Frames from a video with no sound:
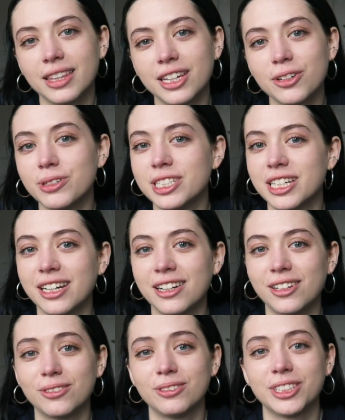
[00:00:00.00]
I think we
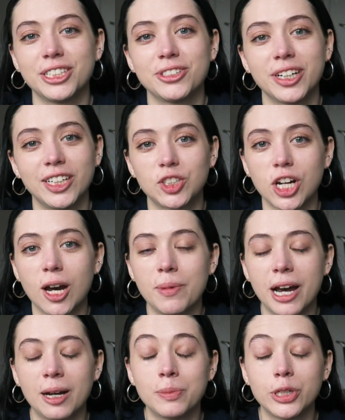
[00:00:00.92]
did a really great
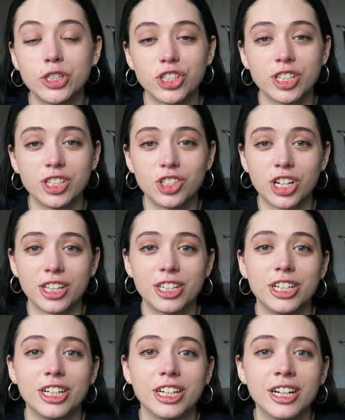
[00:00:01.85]
job at pushing each
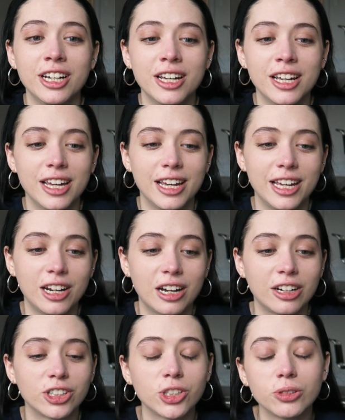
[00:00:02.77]
other in
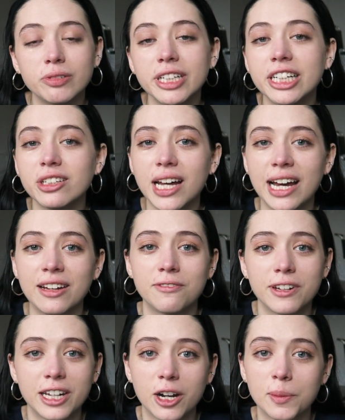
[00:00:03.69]
our career
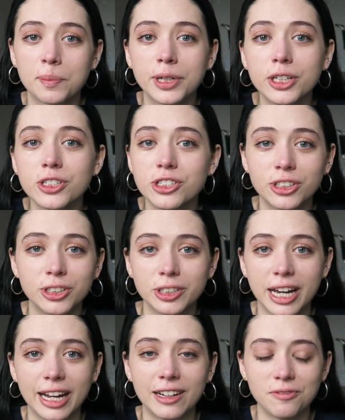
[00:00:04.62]
life and our personal
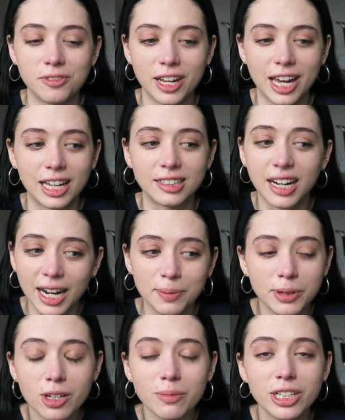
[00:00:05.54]
life, and I
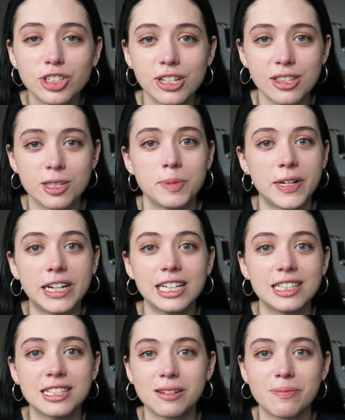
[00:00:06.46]
pretty much
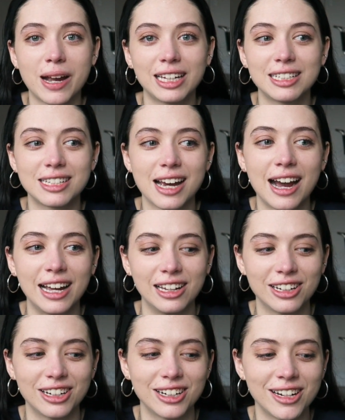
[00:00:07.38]
experienced my
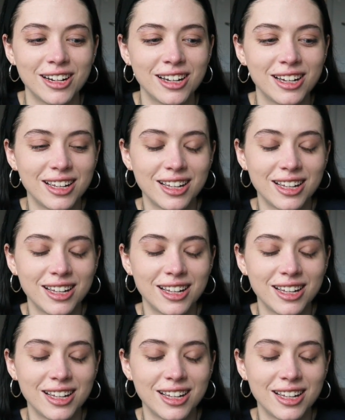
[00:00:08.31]
entire